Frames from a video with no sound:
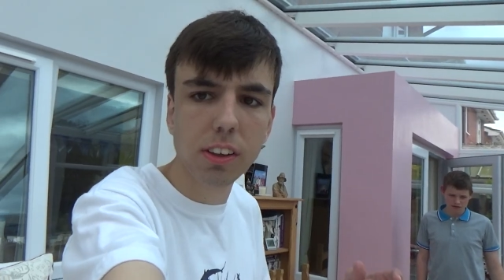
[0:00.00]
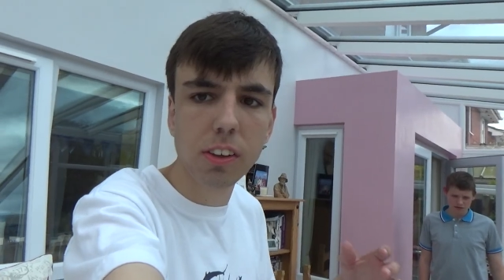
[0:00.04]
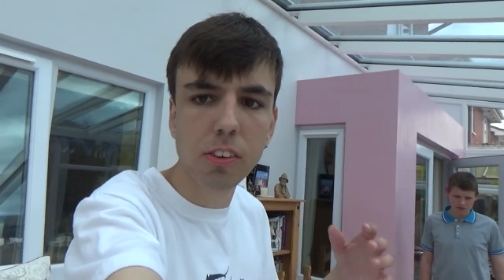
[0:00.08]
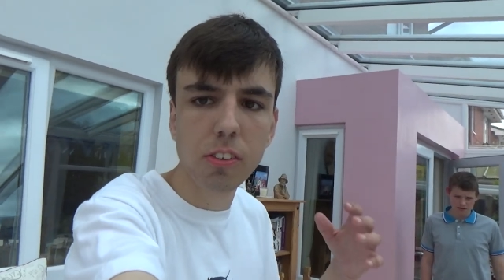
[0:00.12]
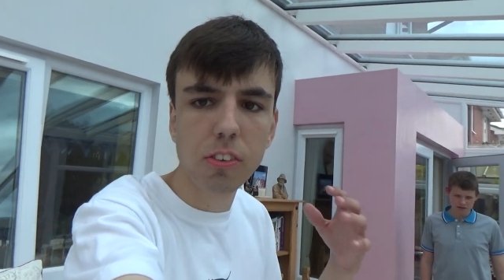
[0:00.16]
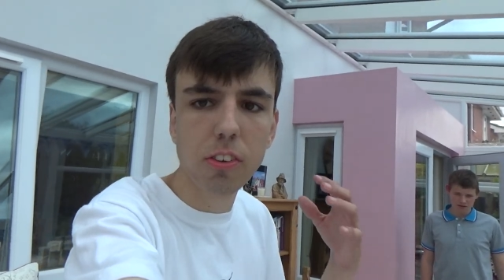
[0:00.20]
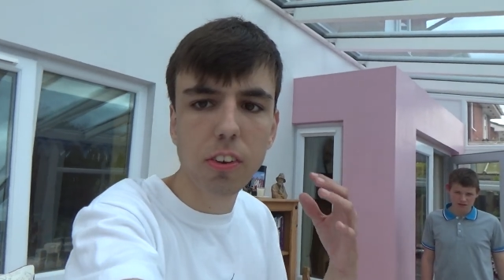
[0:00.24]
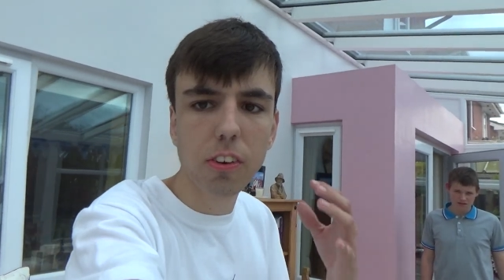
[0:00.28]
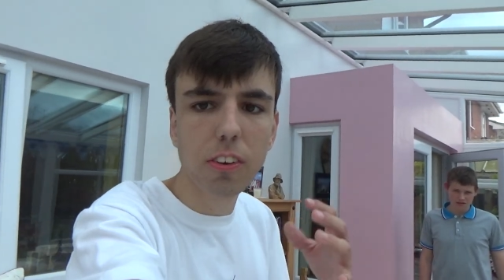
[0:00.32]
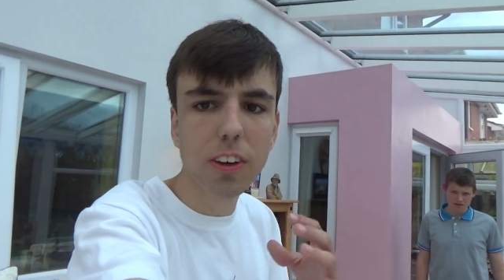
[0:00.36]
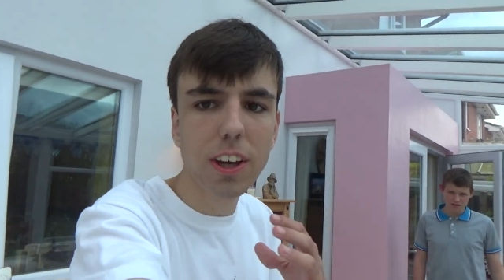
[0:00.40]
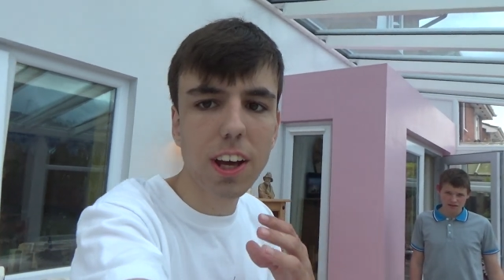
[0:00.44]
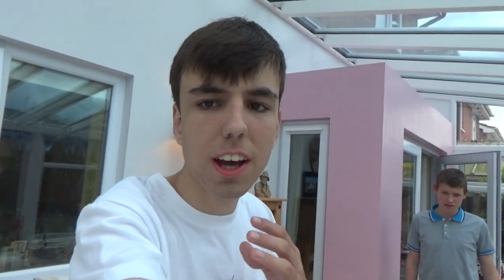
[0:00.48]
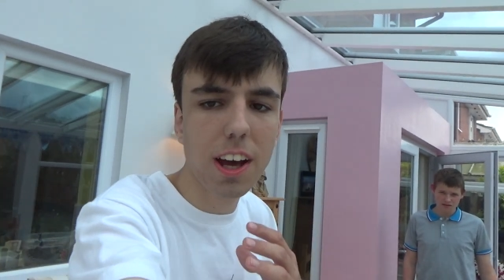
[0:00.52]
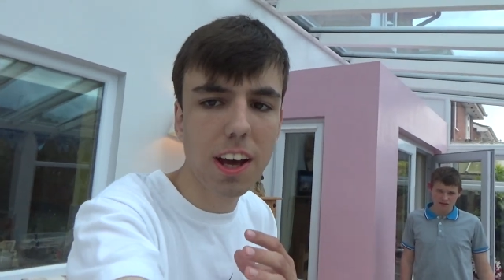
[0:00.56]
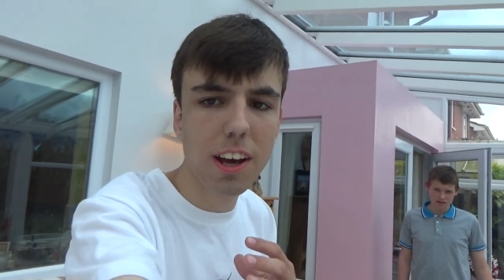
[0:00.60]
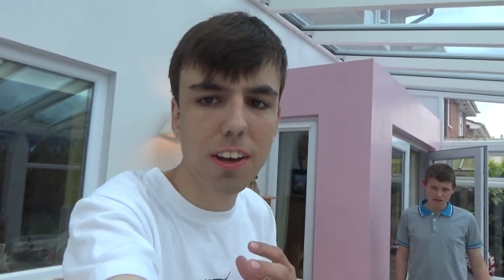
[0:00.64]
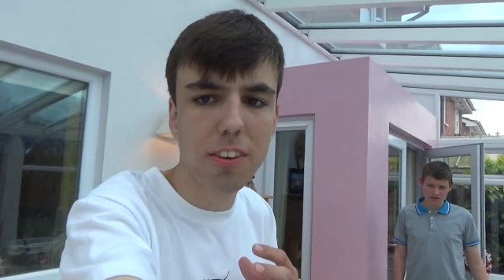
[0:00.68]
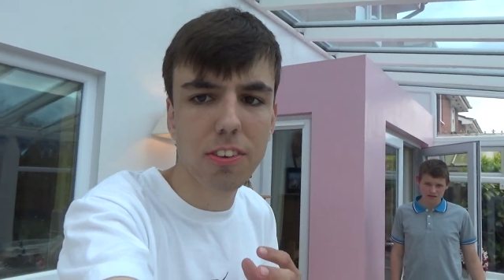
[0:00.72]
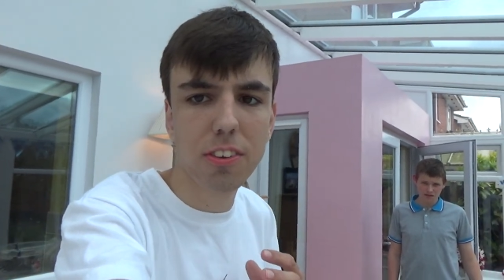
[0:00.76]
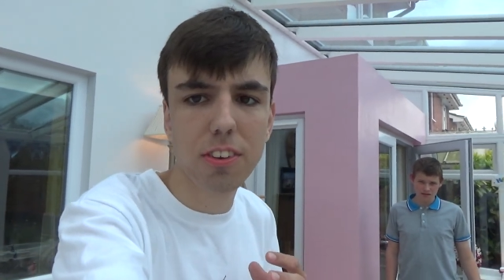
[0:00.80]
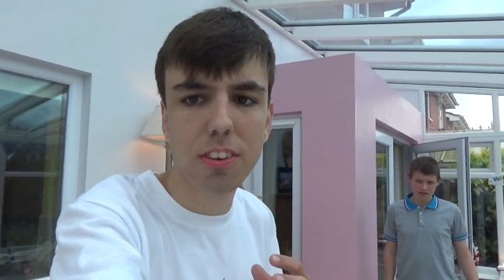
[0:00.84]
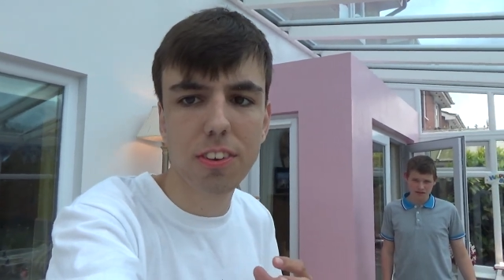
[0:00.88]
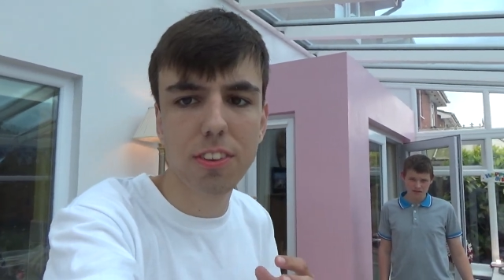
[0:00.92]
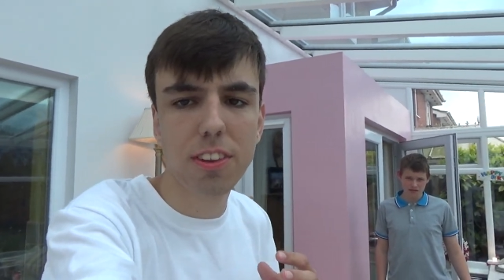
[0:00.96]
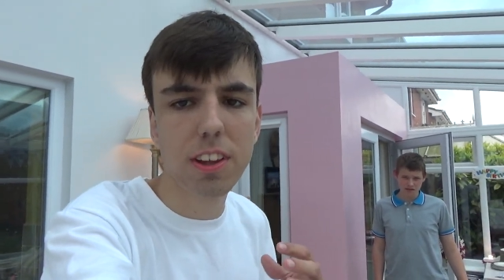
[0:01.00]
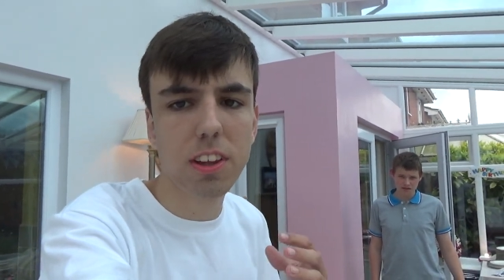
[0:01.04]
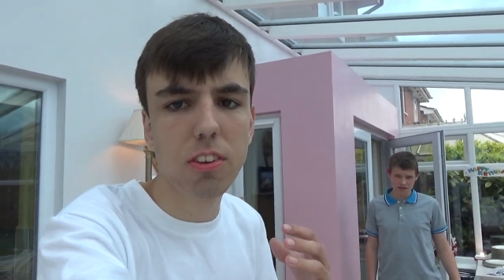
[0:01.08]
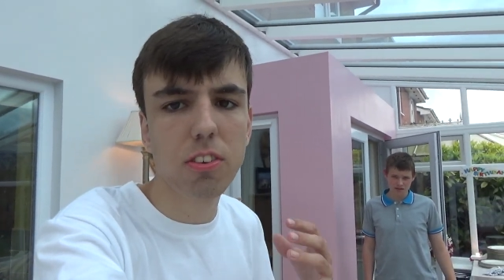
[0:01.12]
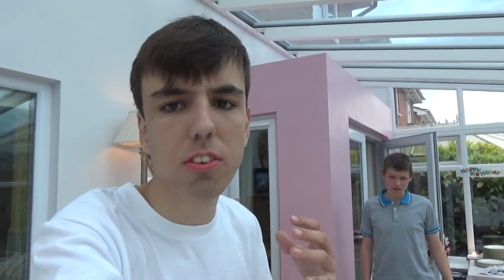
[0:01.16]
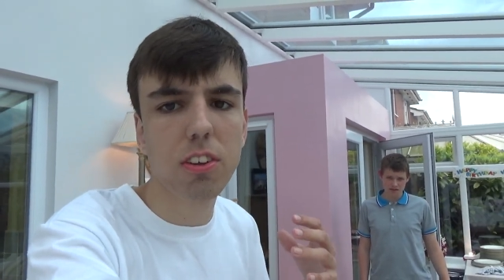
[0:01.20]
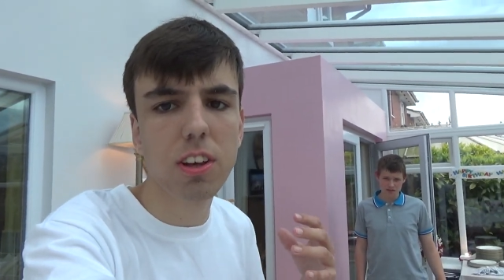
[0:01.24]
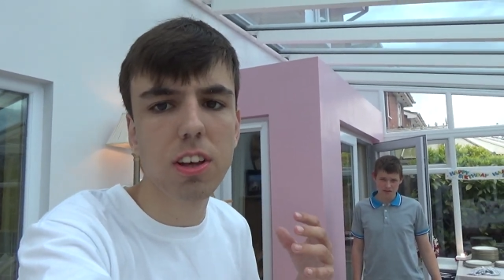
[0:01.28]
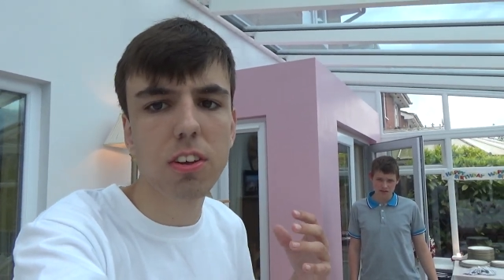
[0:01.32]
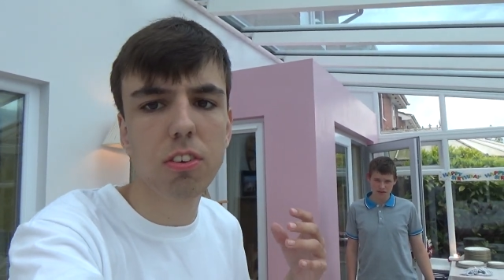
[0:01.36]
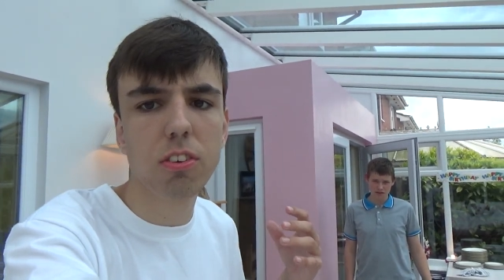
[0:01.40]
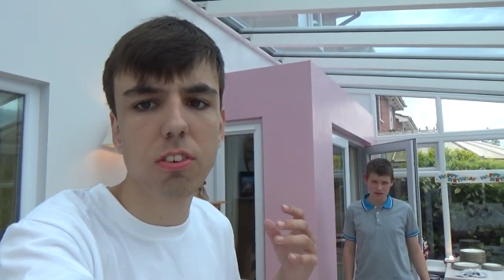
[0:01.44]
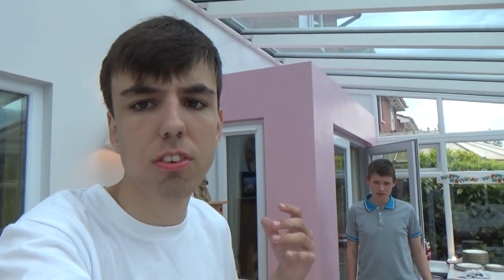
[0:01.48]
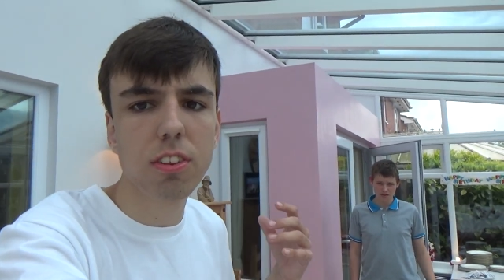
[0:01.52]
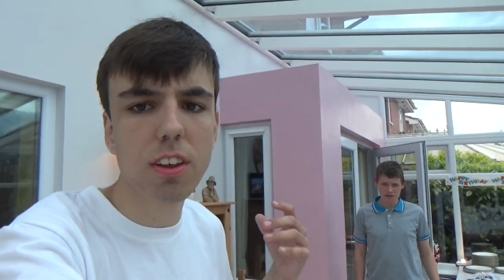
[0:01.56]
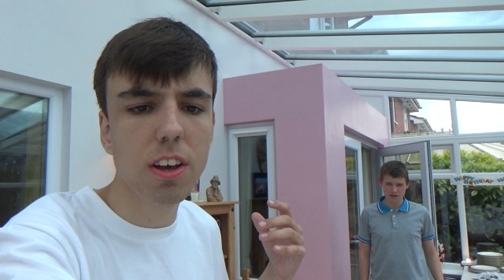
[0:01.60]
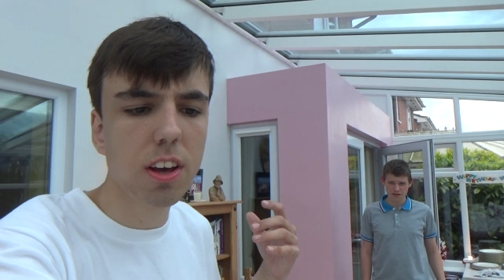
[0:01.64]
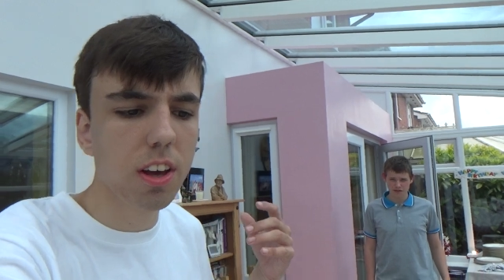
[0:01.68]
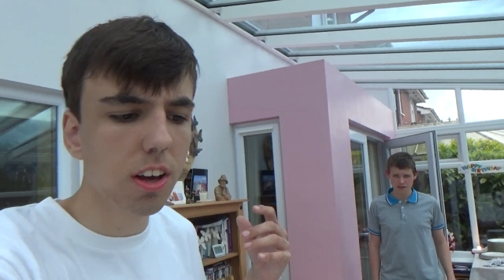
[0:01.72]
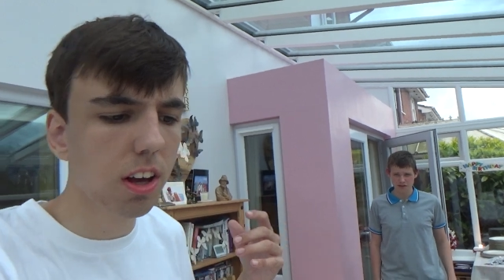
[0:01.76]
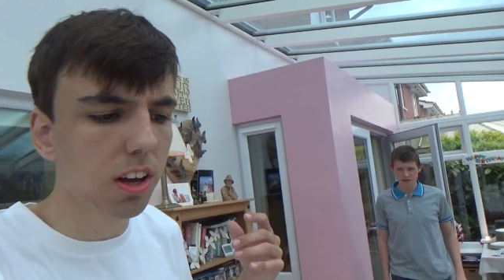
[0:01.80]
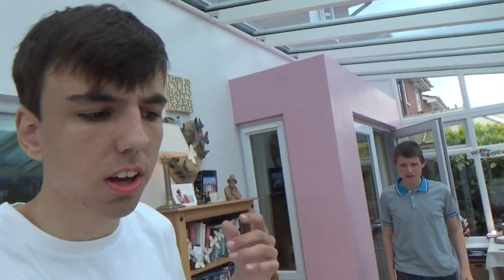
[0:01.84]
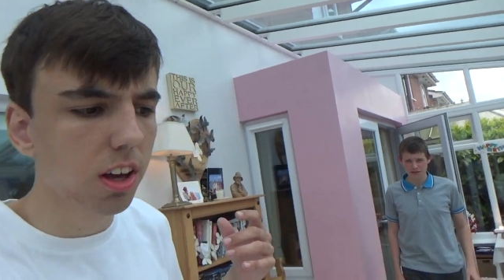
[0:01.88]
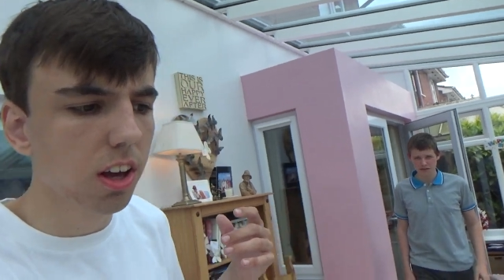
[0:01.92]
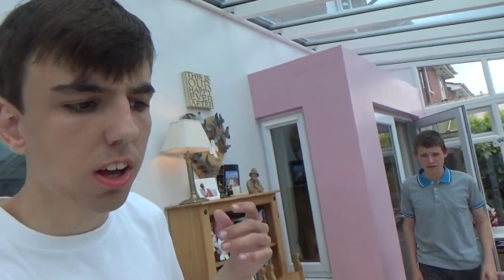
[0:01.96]
So guys, this is
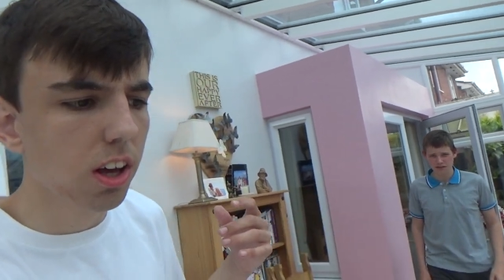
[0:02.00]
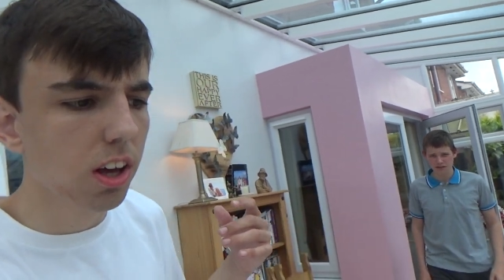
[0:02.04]
the